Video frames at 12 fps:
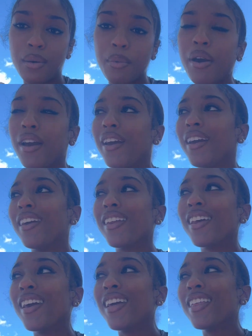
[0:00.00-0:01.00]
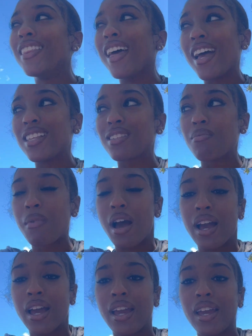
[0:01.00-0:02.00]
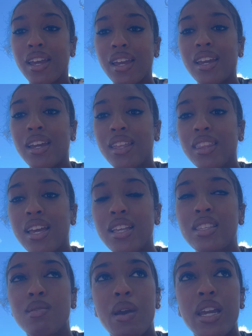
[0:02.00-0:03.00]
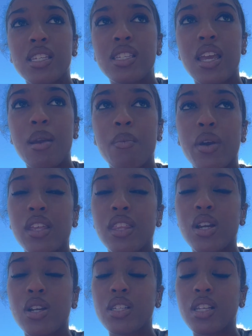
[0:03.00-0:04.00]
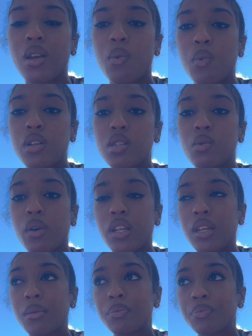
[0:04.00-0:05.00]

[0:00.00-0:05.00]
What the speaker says: But that's my stamp right there. It's like 120.